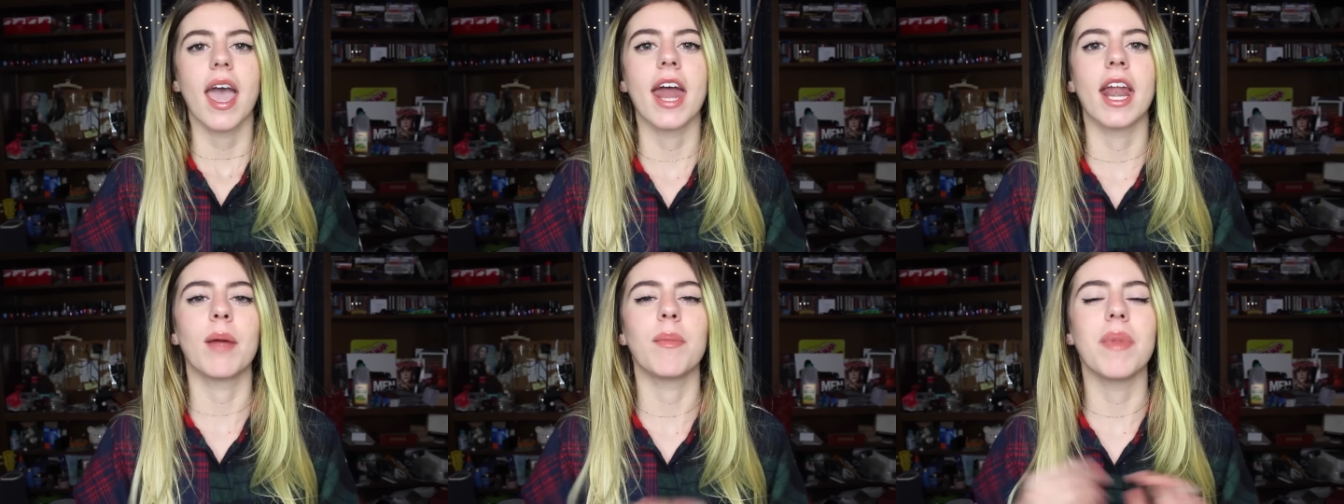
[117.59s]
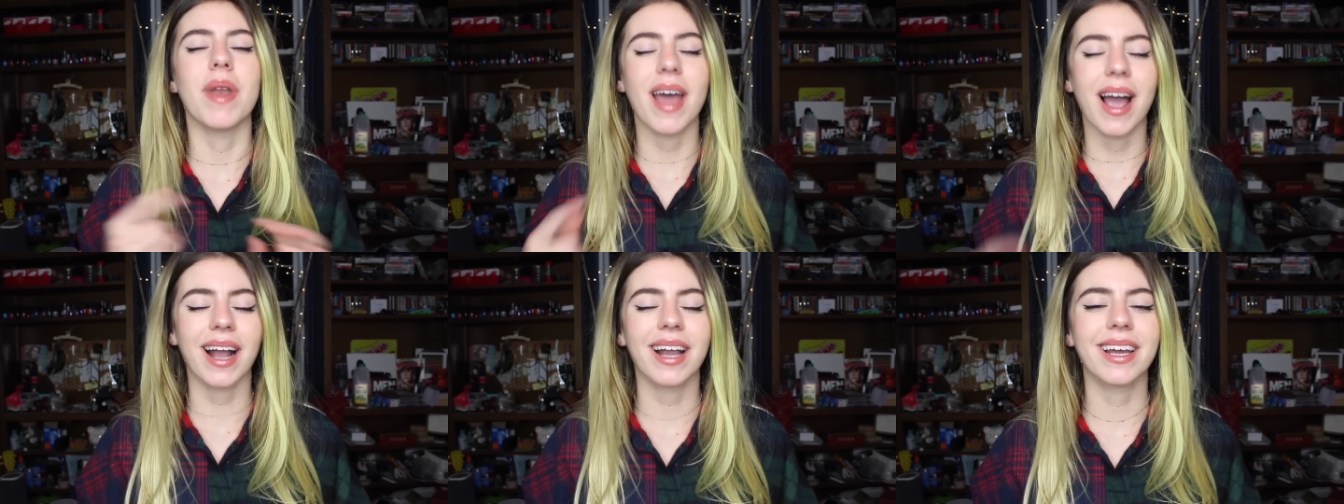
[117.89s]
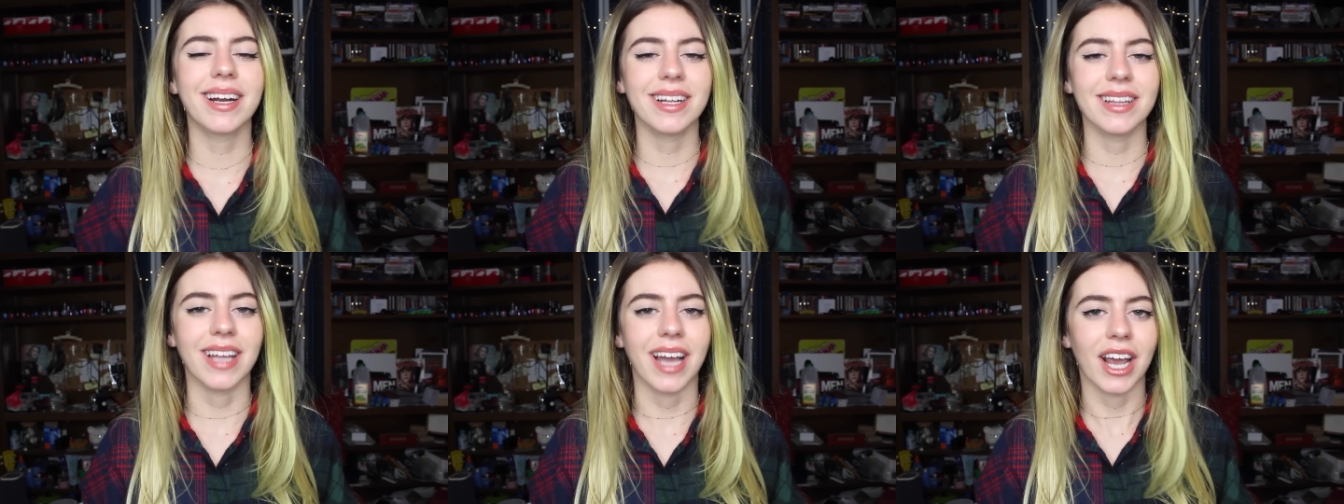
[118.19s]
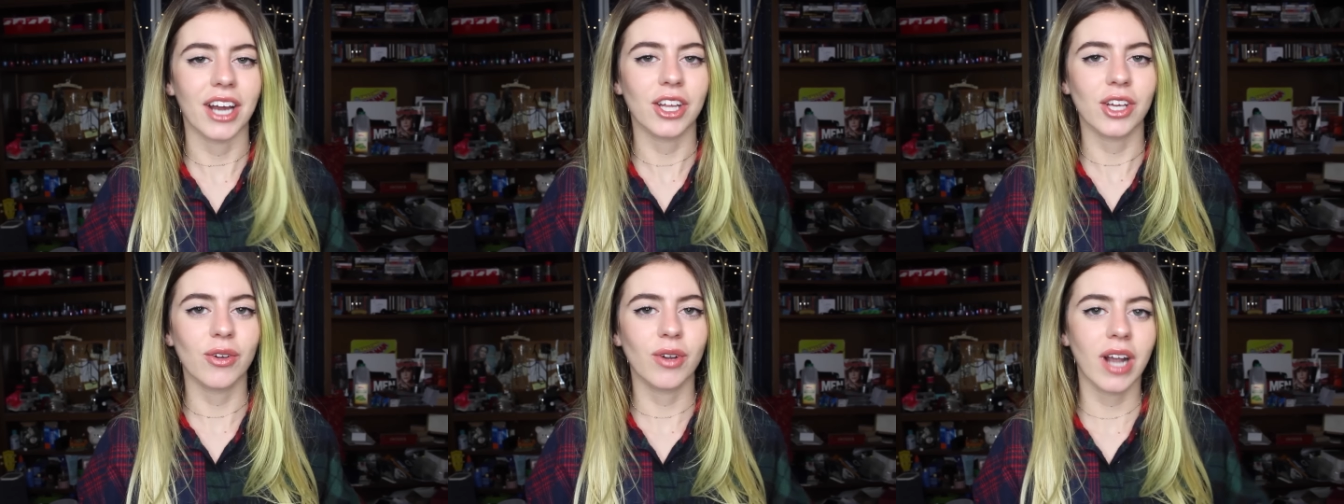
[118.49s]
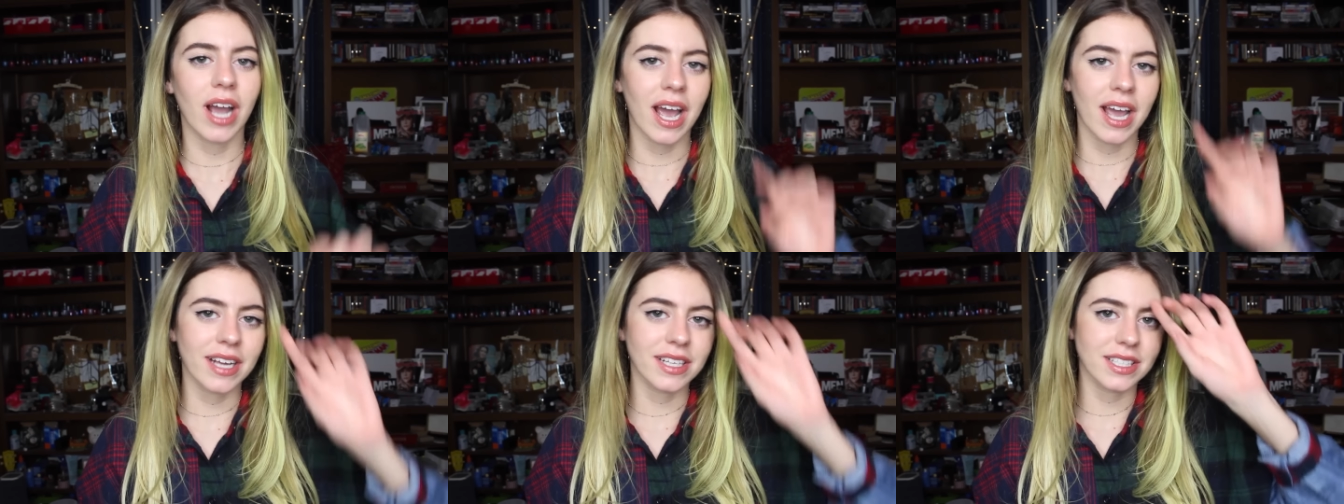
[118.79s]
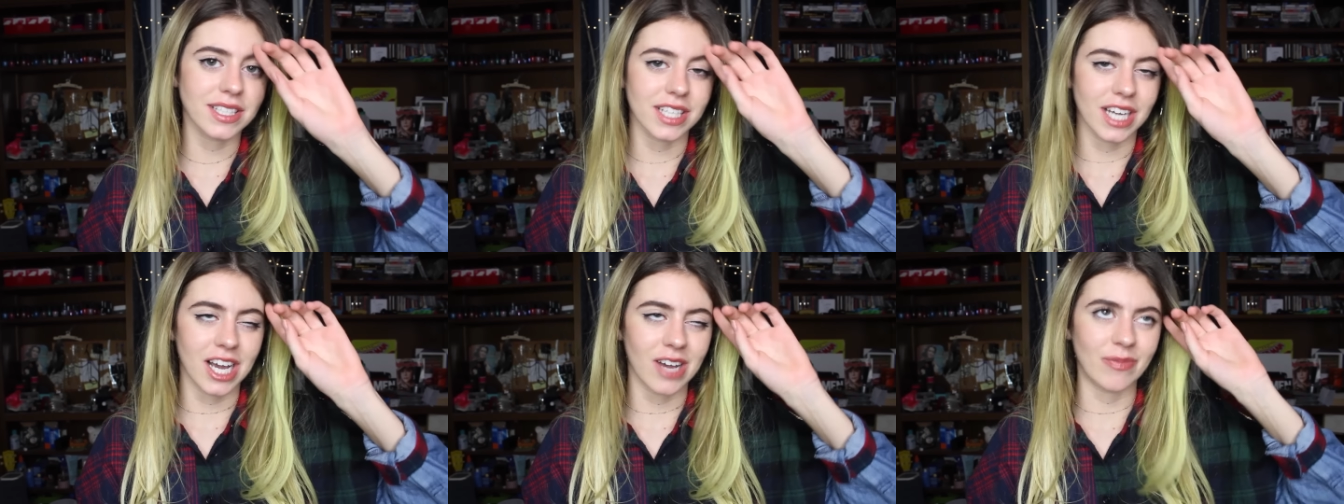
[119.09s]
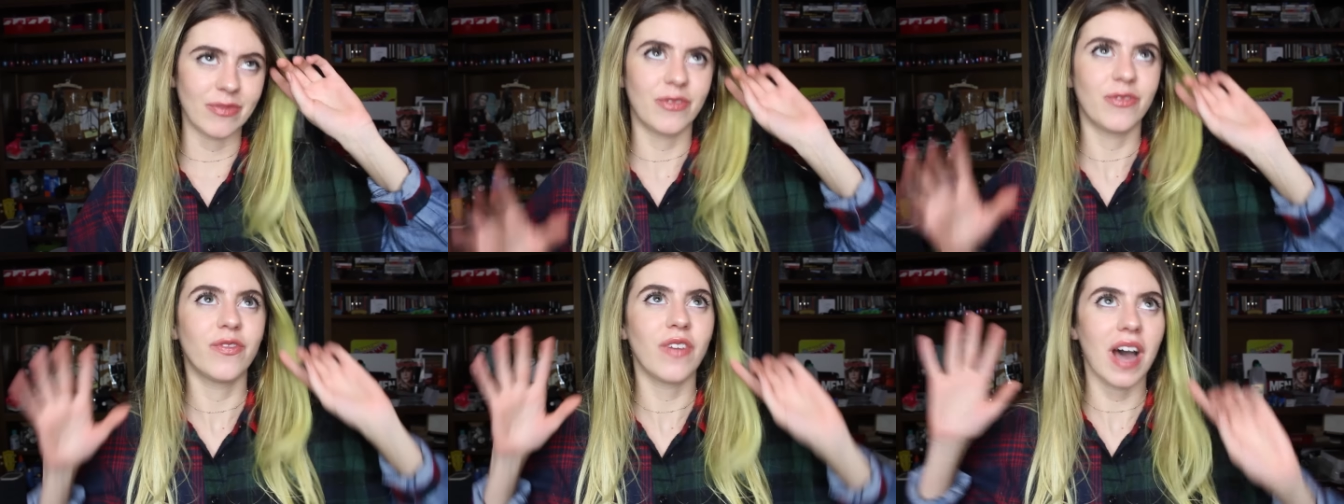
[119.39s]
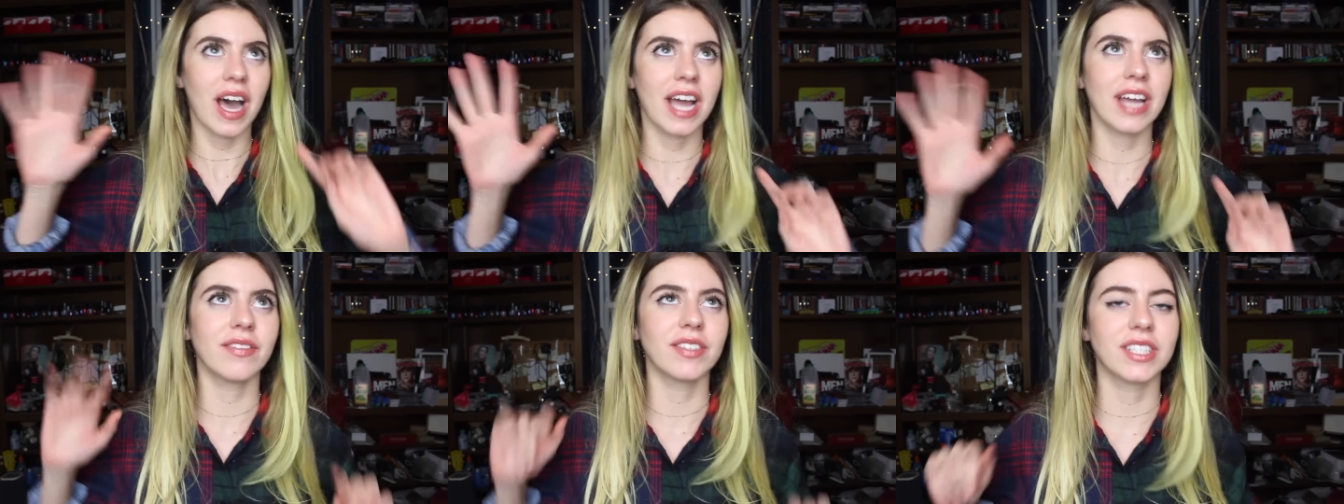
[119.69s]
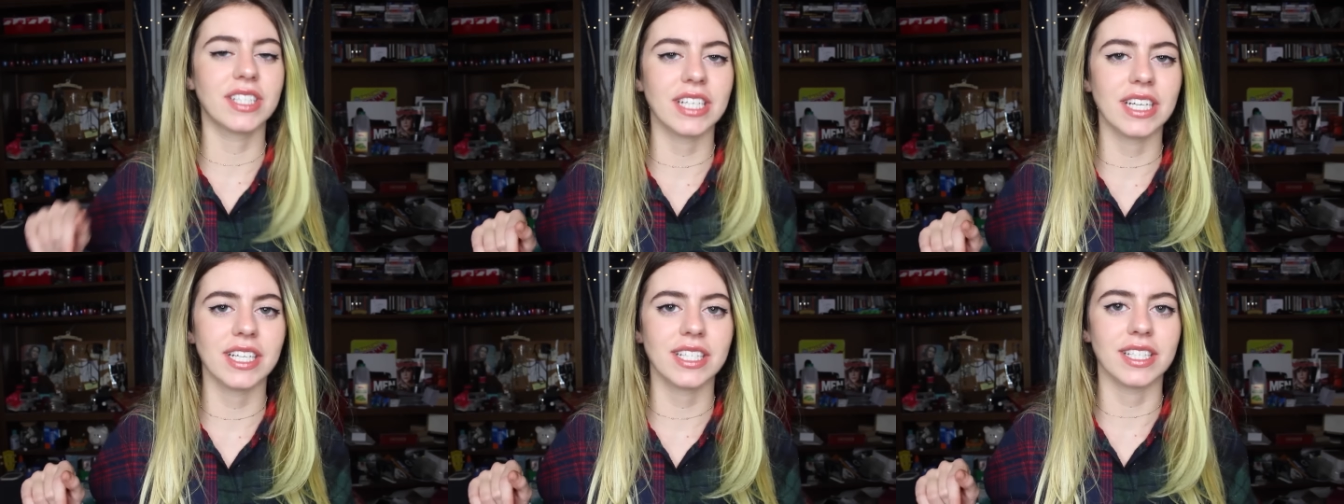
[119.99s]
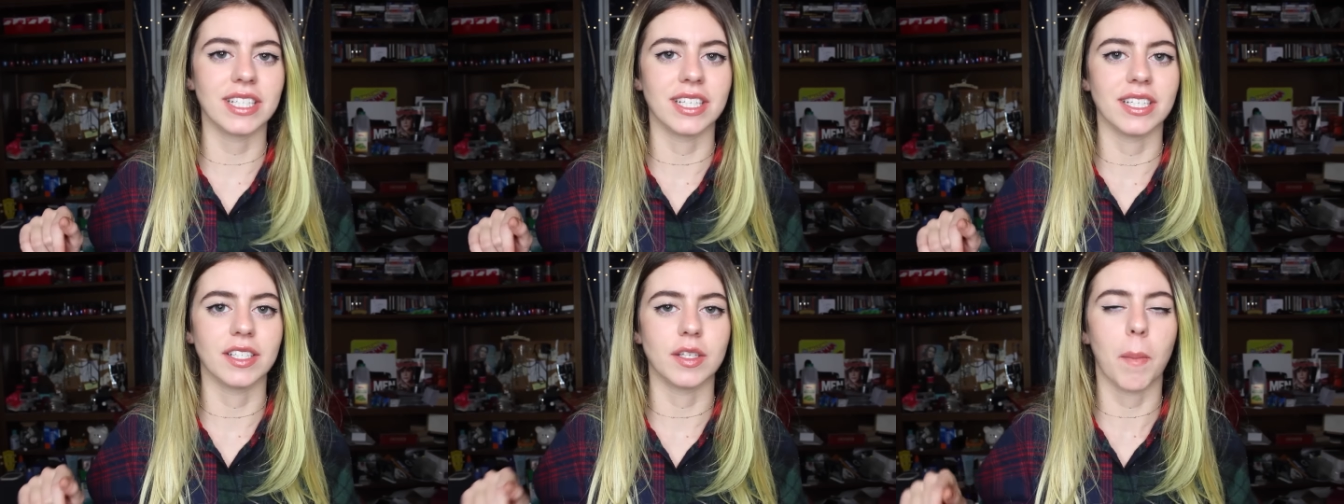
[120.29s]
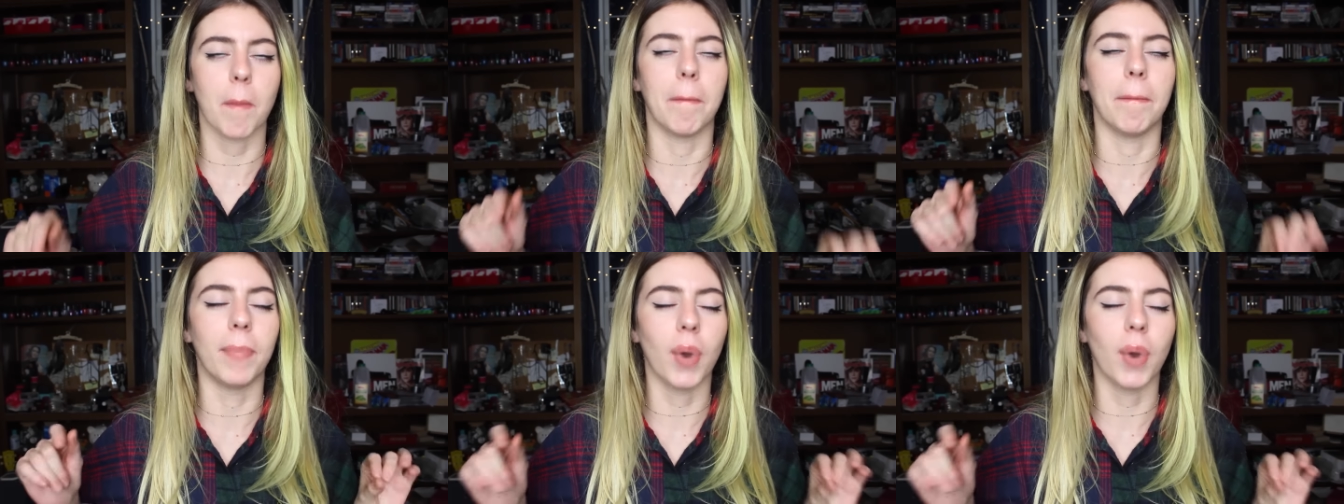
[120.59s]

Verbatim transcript: And I'm not gonna lie to you guys, I'm 5 seasons